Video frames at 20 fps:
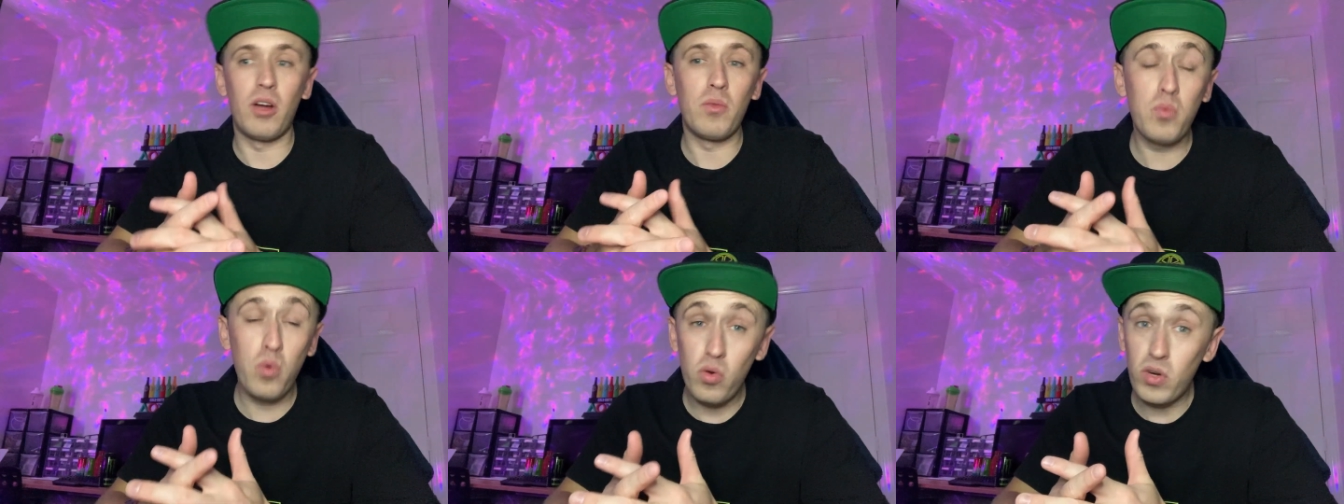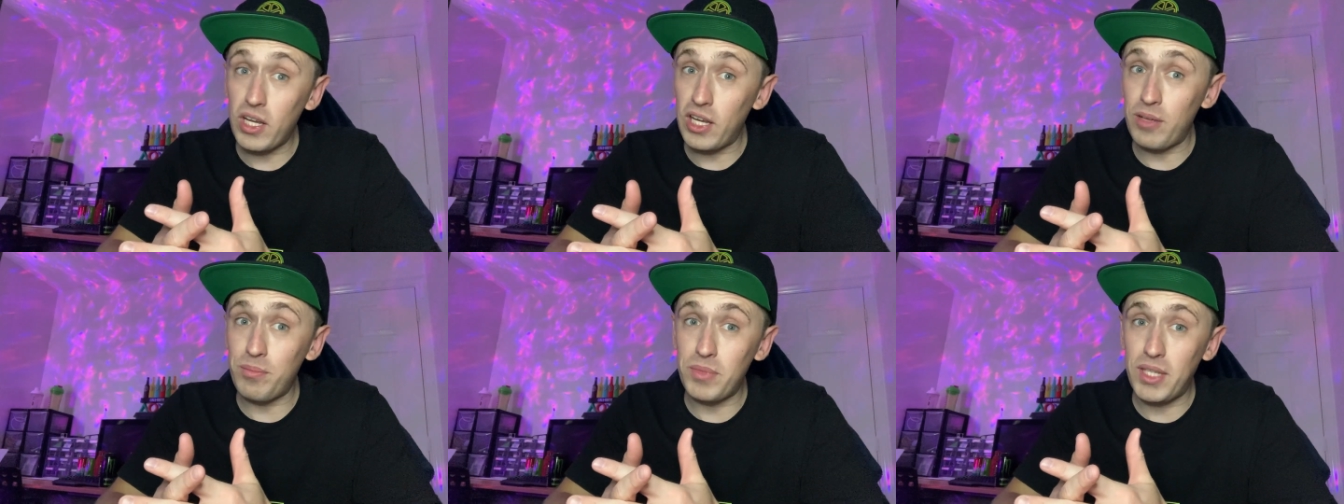I will
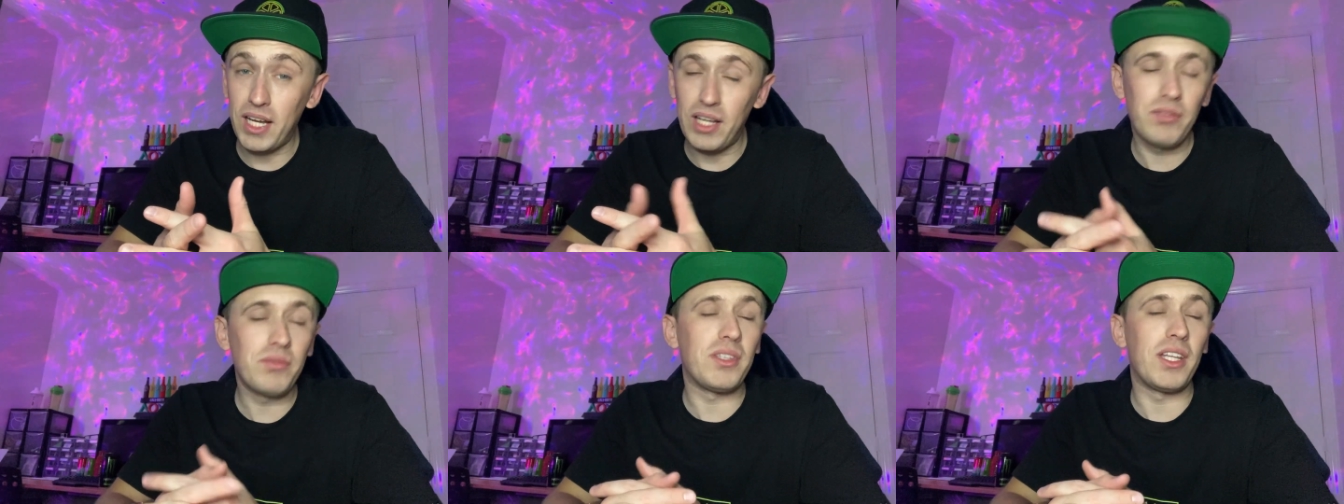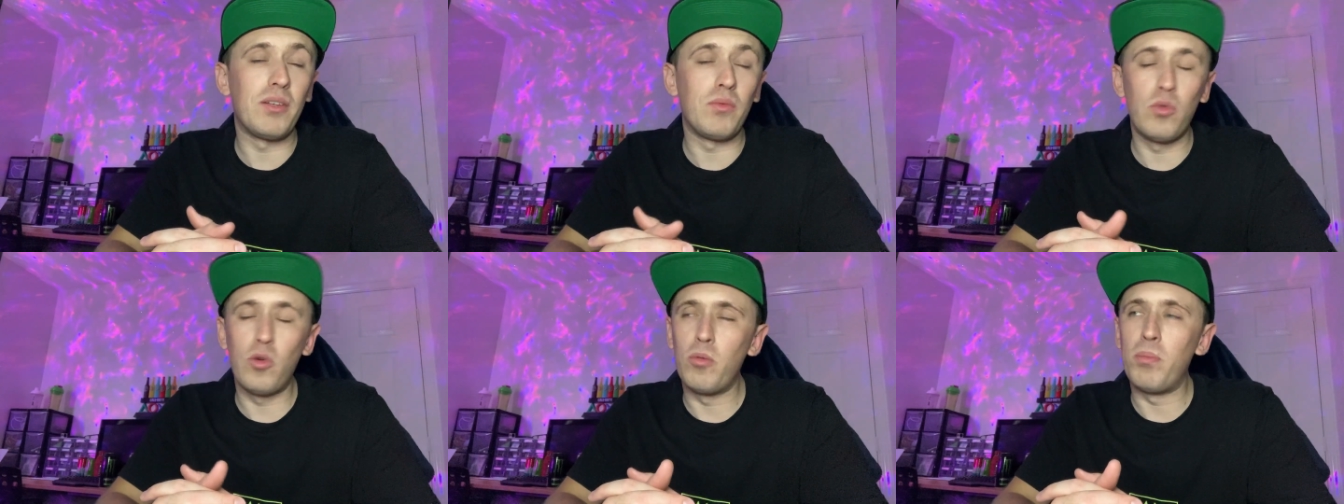get them down.
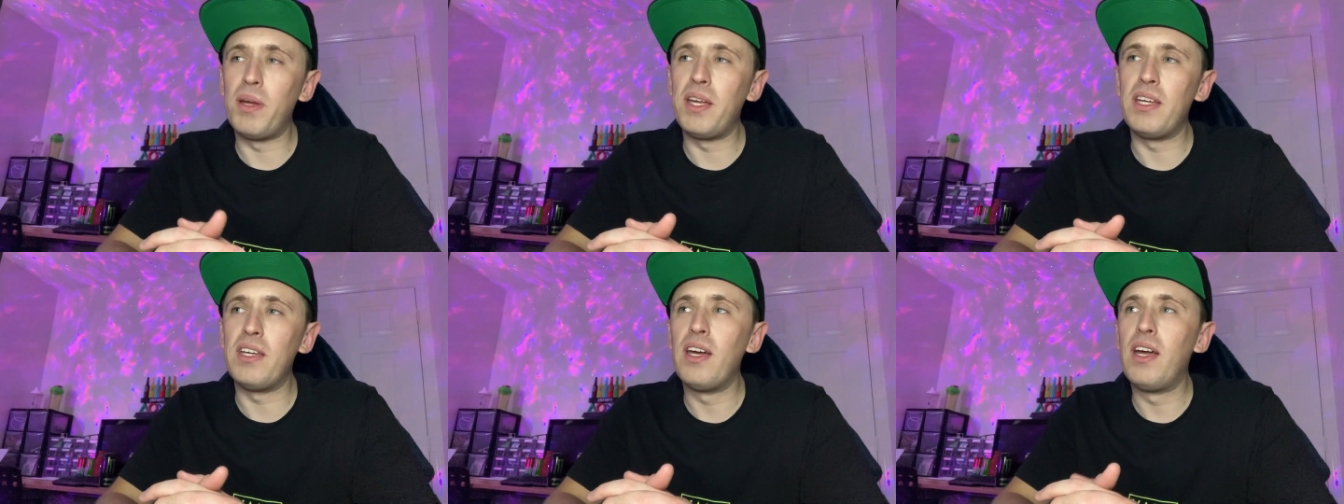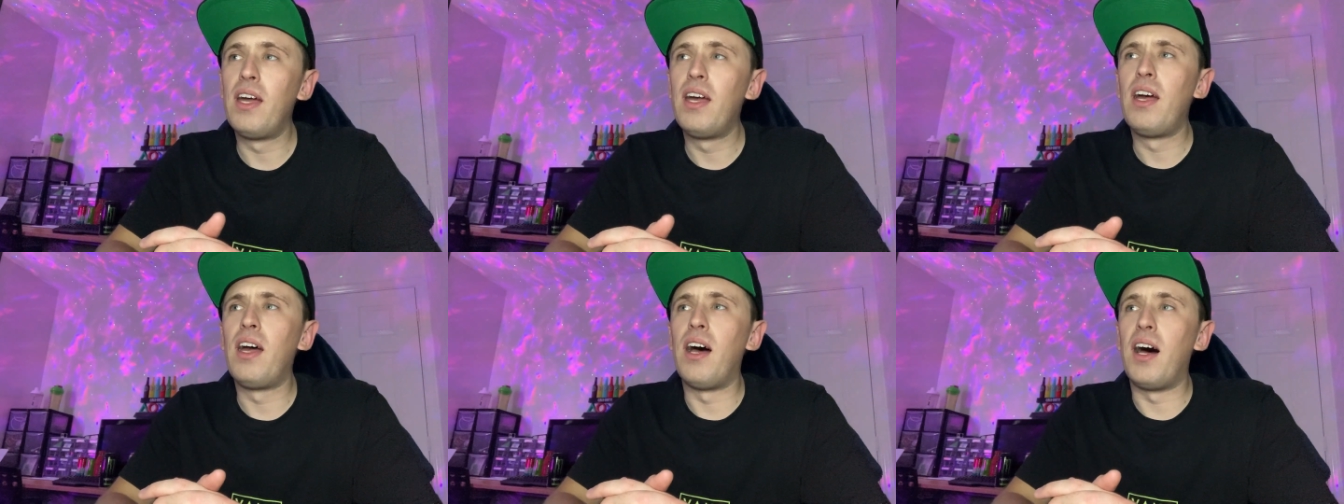They will be
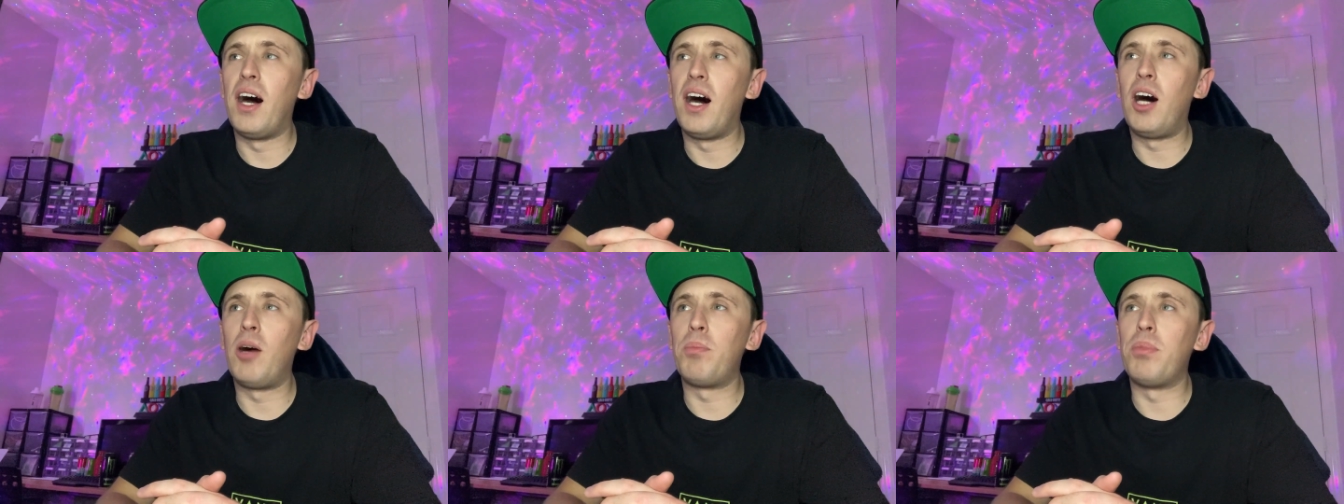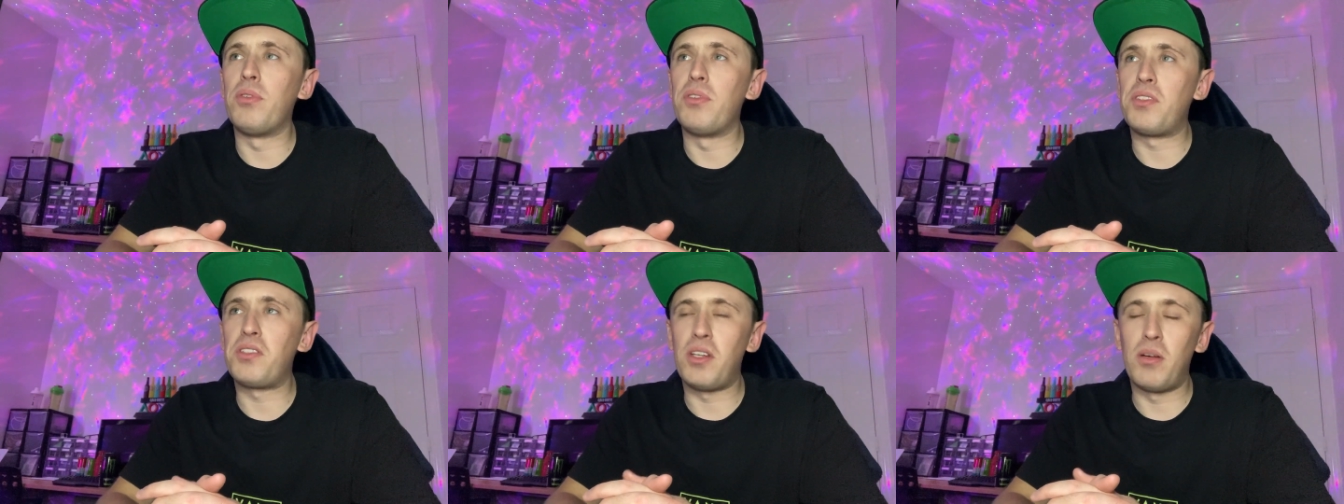
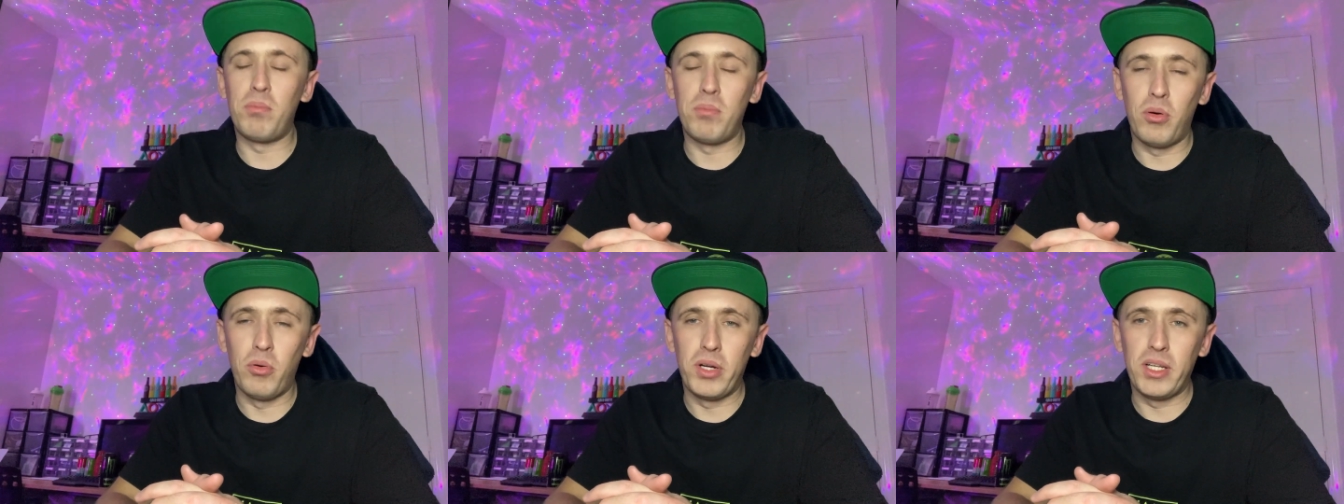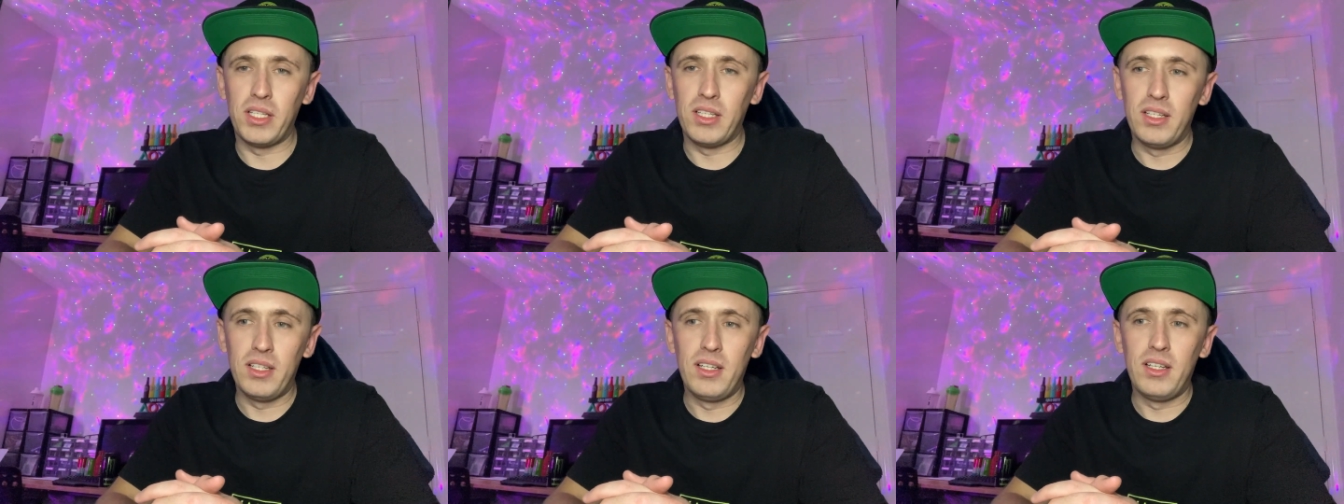up at some
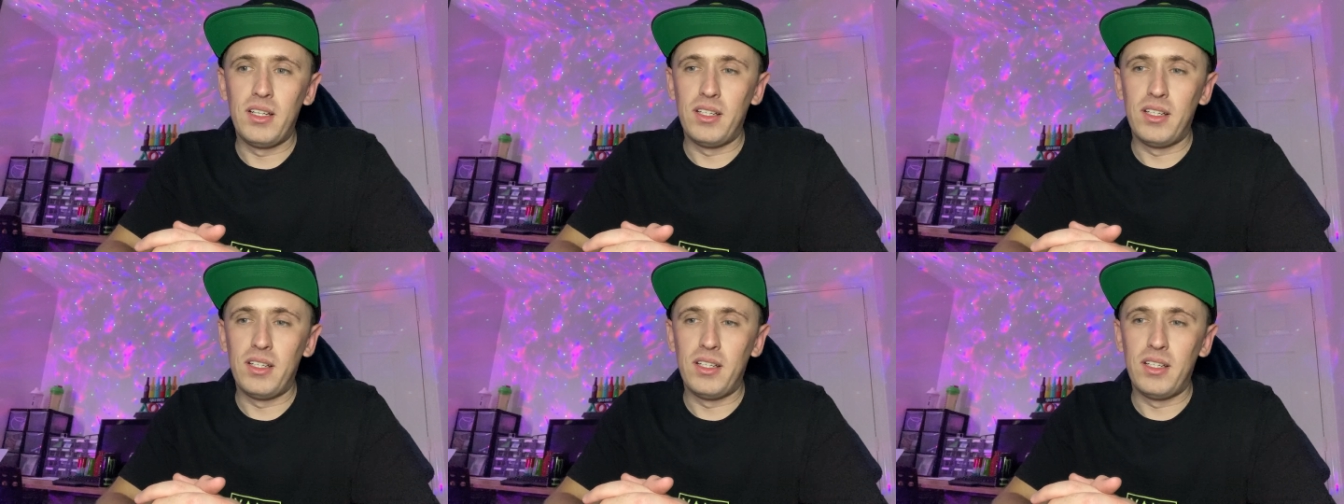point.